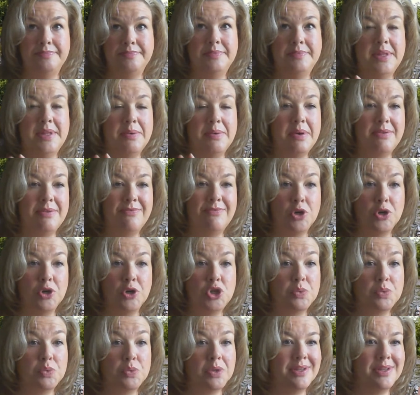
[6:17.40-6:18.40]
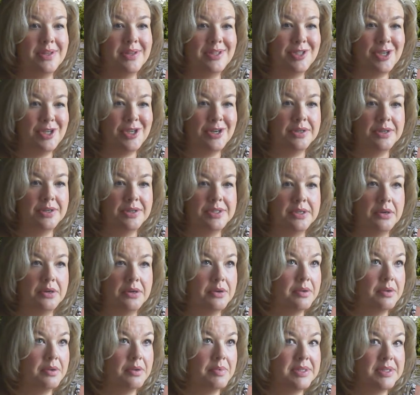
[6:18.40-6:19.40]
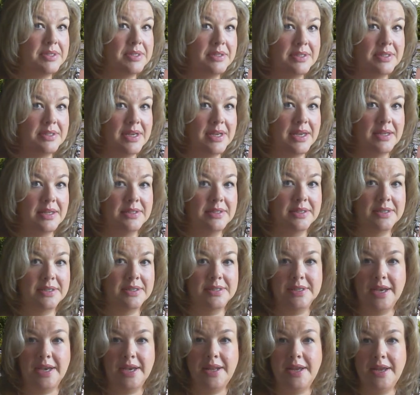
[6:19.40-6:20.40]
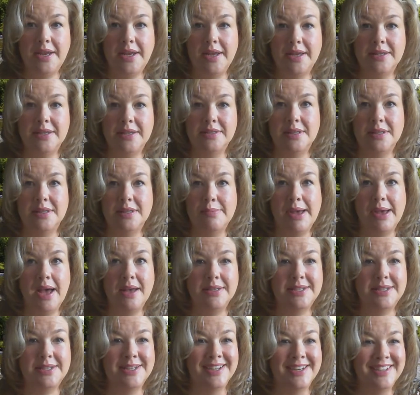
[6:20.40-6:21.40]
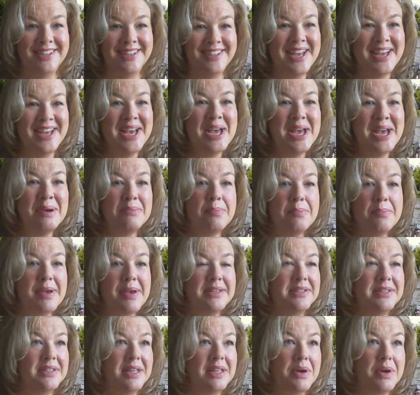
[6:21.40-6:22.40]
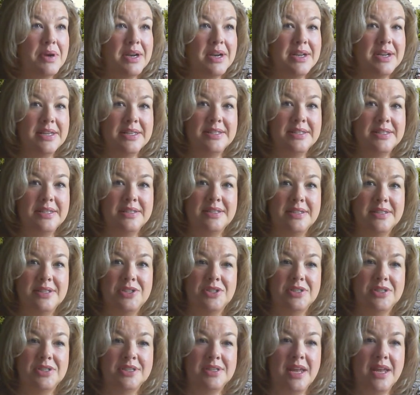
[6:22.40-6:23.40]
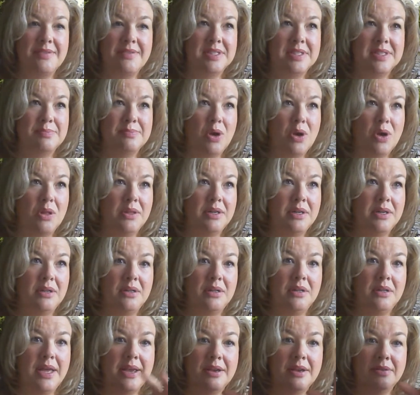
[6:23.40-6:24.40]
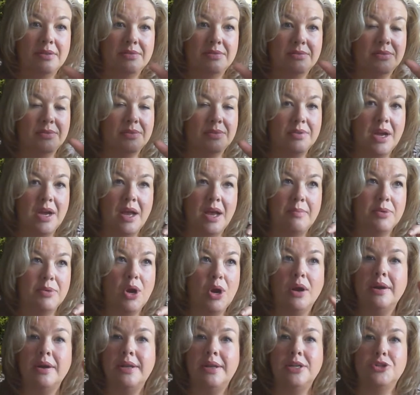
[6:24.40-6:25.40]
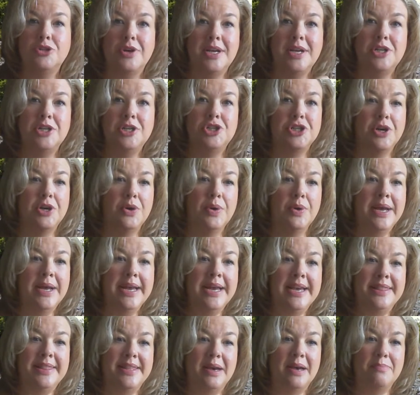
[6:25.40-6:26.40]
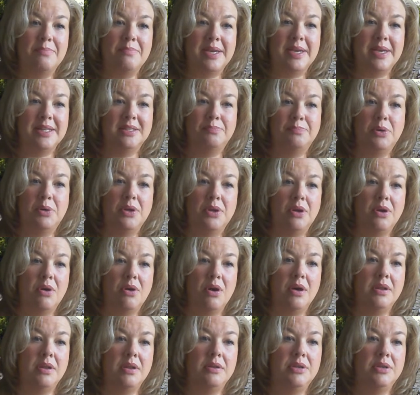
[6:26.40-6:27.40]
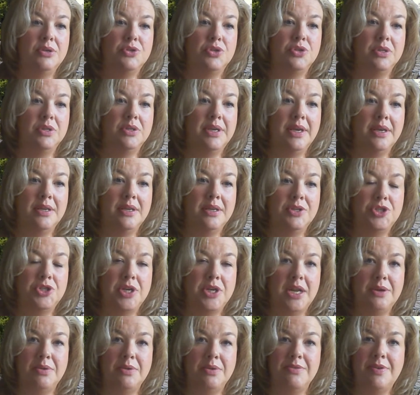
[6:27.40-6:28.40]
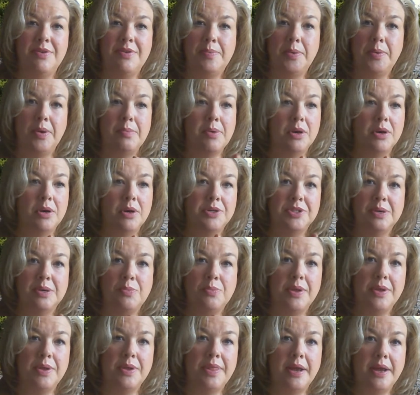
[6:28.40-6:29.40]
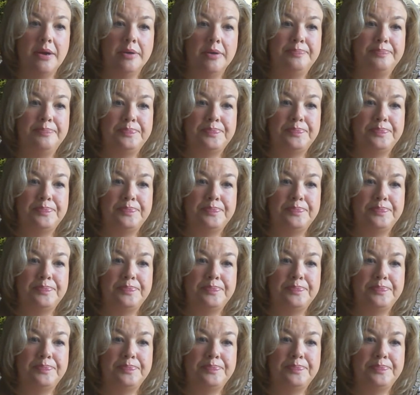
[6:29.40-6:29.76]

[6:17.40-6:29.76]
They went virtual this year, so that wasn't as exciting as in the past. But basically what it is it's just kind of a small little gardening trade show that gets put on usually in January, February, March, somewhere in there.